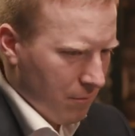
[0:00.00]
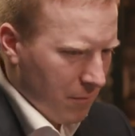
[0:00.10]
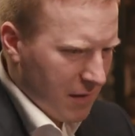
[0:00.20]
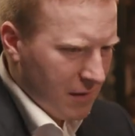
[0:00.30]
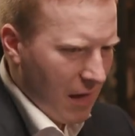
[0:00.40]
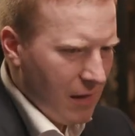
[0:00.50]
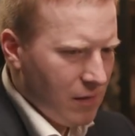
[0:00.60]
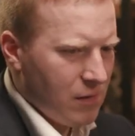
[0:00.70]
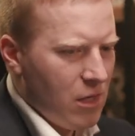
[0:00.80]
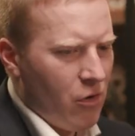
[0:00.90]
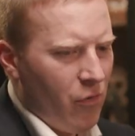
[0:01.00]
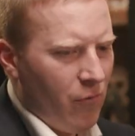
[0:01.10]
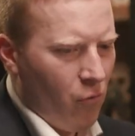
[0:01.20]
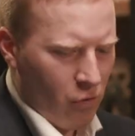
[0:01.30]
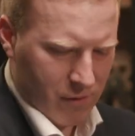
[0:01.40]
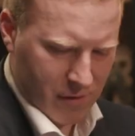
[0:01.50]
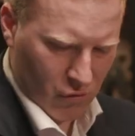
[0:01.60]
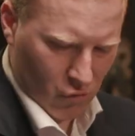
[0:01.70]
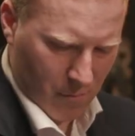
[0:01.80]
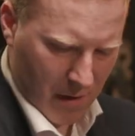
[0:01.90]
Besides the rewards that
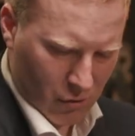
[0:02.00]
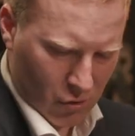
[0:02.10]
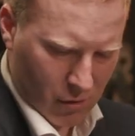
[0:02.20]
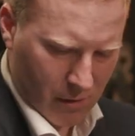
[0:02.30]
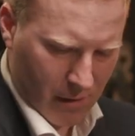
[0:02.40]
you mentioned,